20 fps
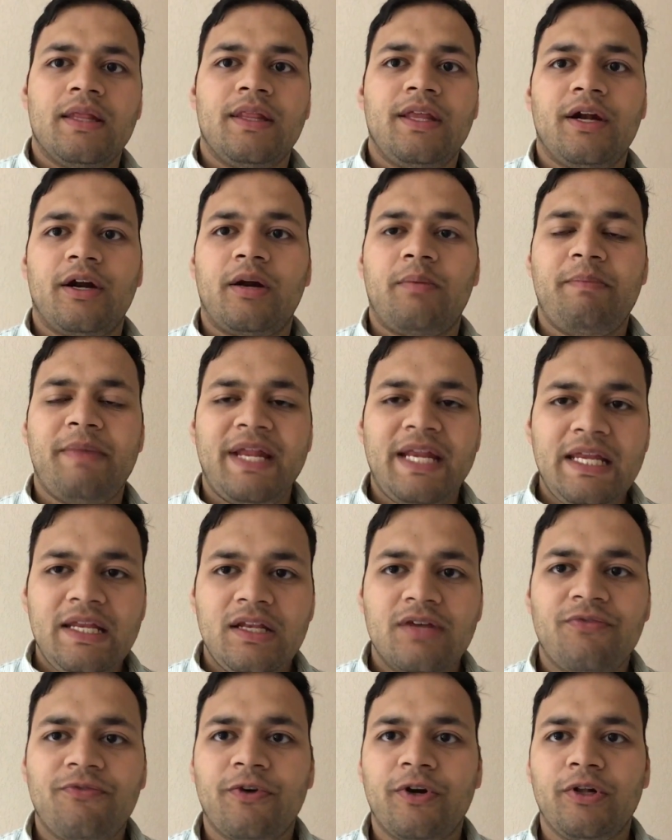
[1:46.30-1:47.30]
There are many
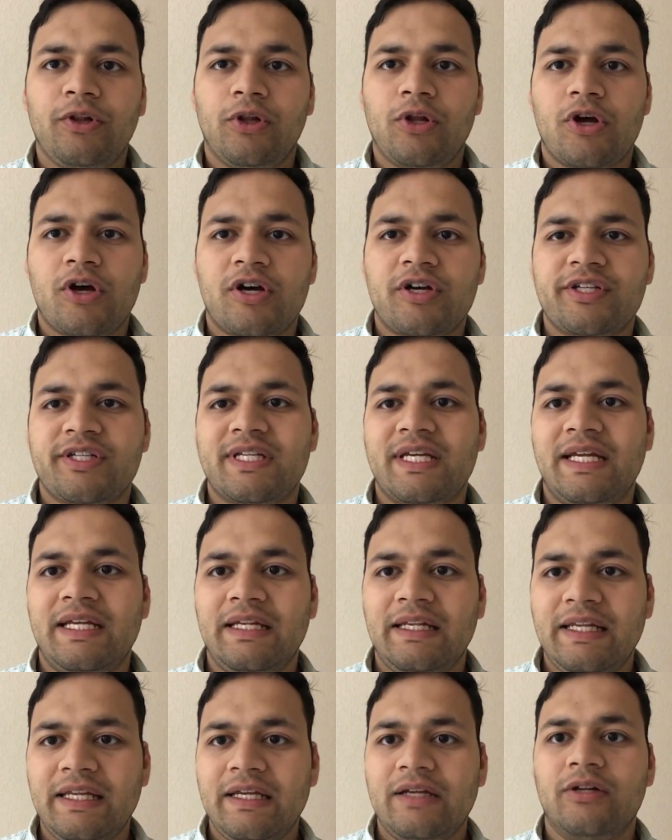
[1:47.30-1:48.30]
different laws
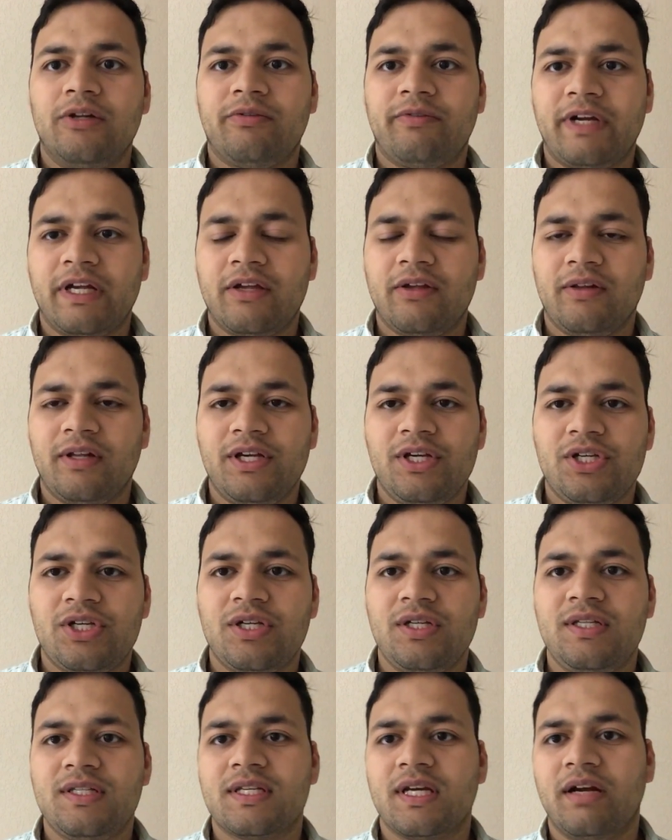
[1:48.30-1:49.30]
and legal
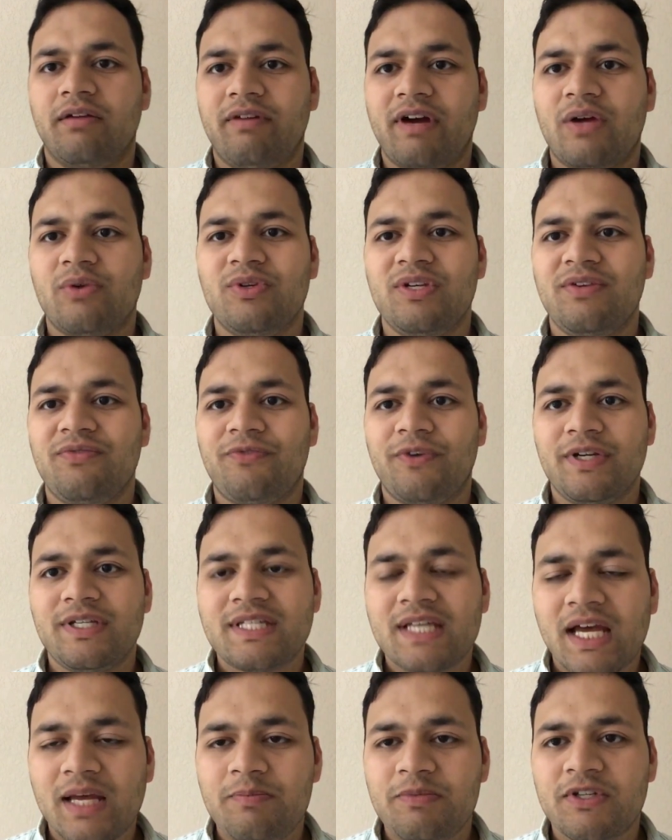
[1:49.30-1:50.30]
regulations around different
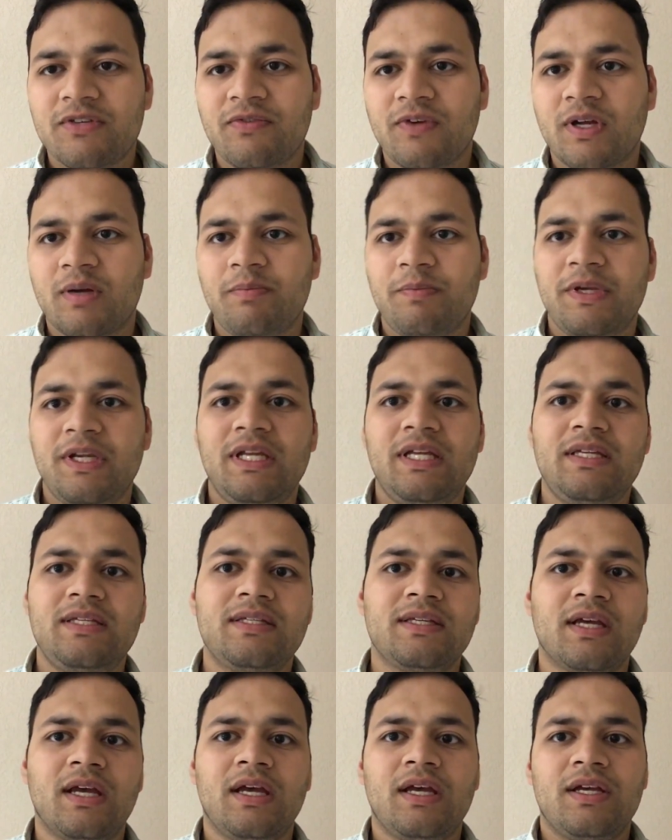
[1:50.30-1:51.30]
types of
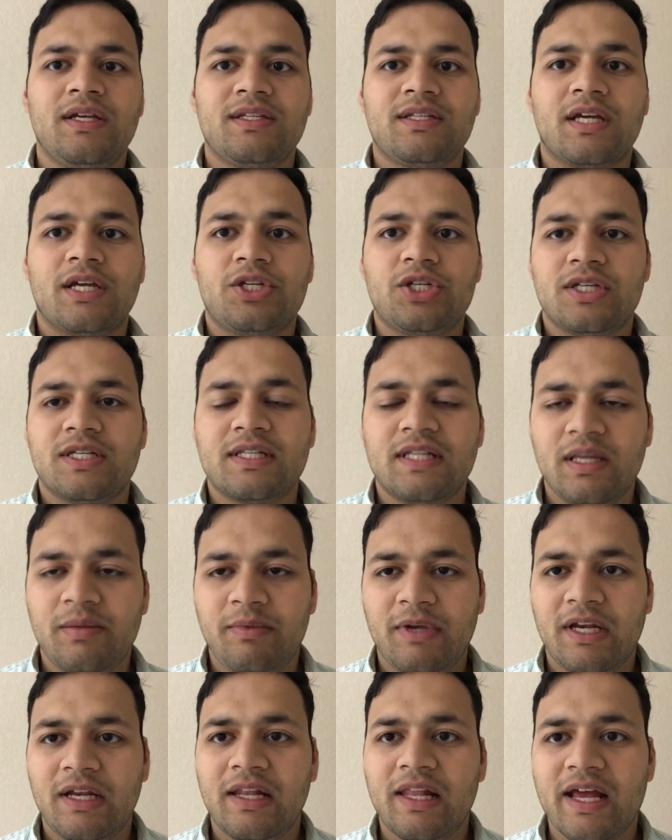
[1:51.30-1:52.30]
companies, such as
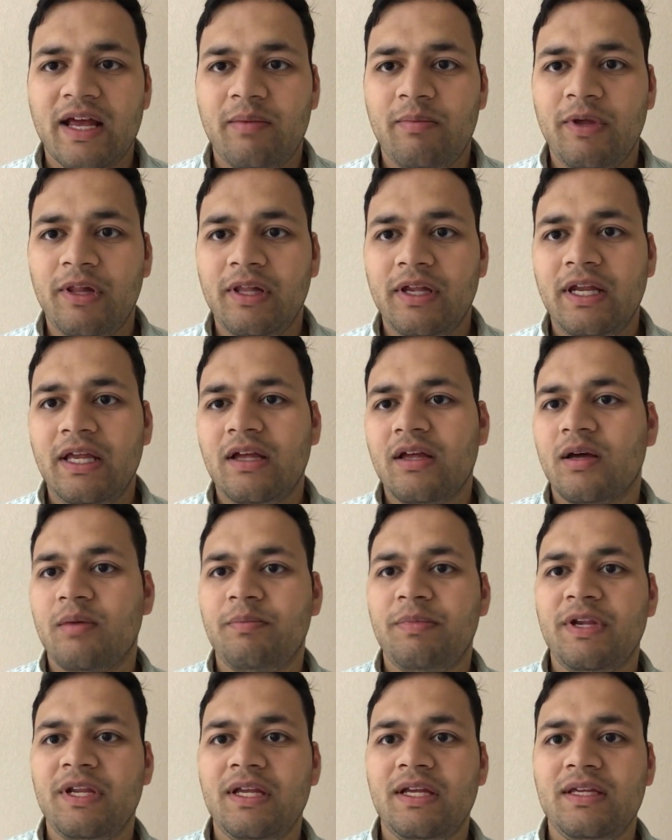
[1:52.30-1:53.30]
limited liability
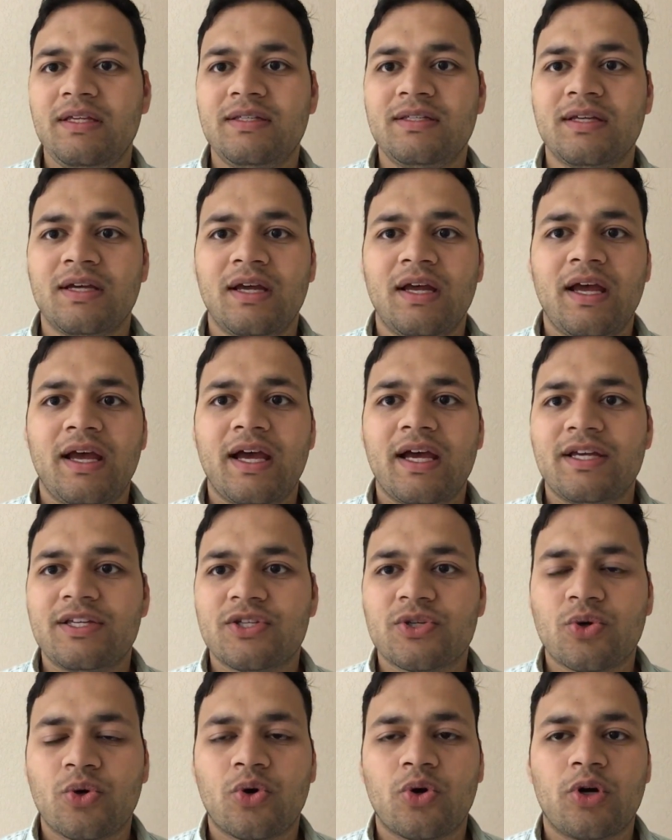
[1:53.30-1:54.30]
companies,
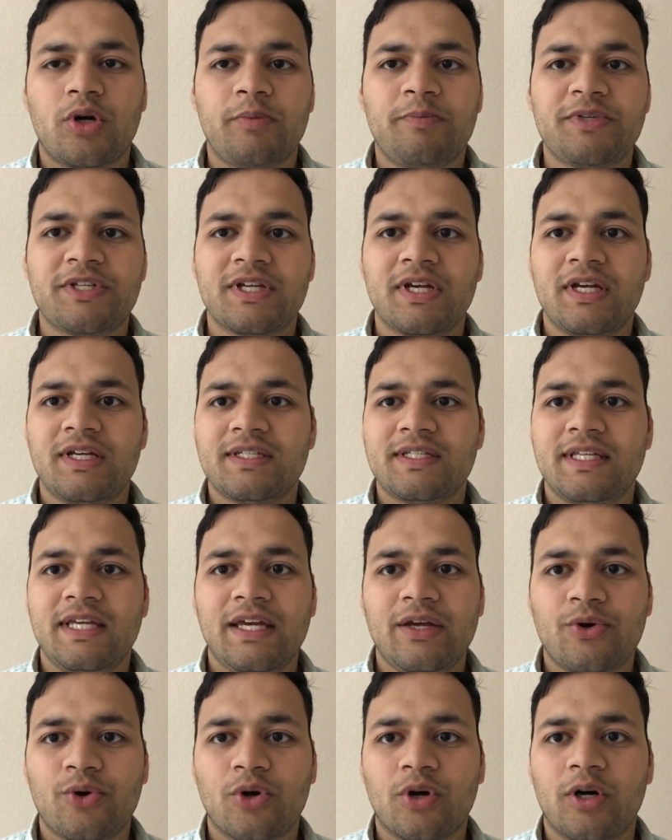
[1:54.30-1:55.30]
S-corps,
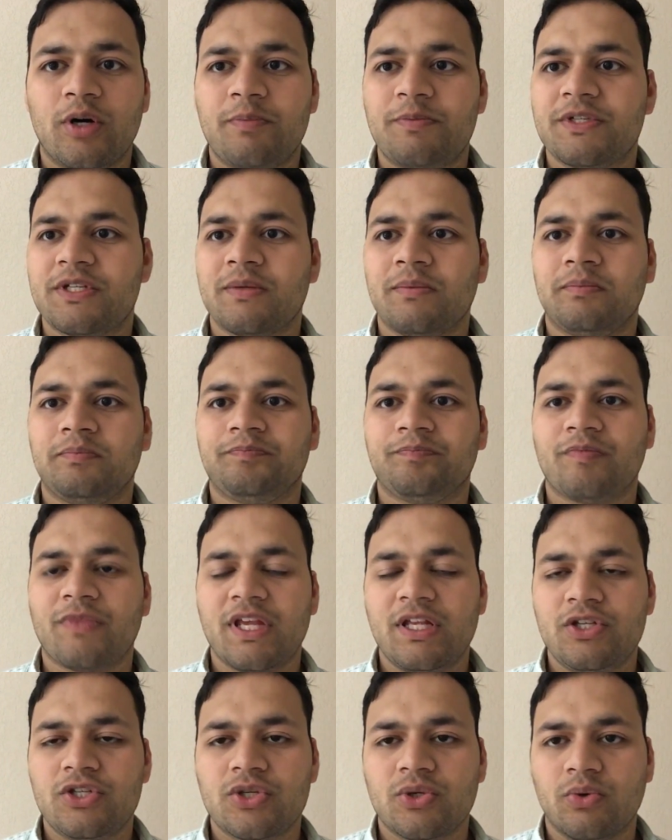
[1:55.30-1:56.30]
C-corps,
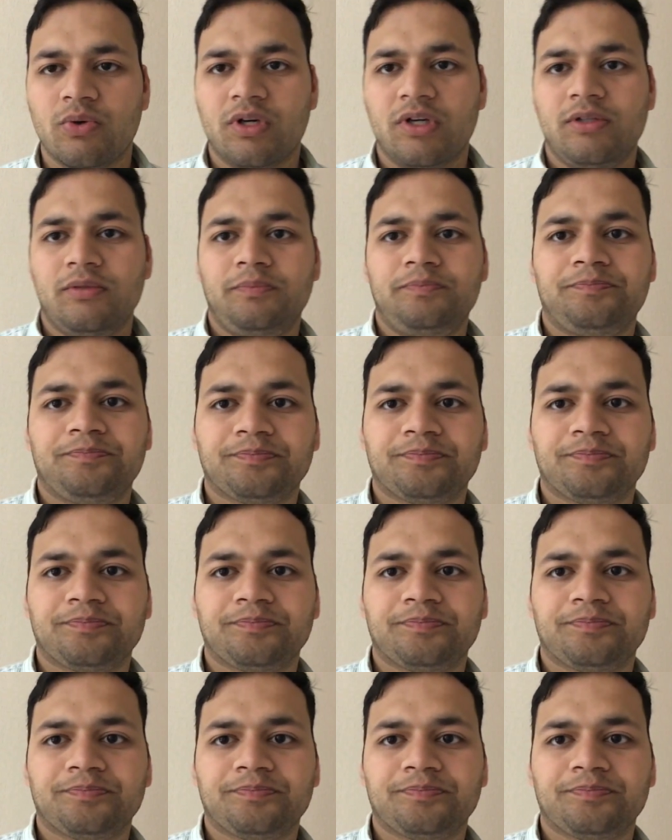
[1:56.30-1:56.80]
and so on.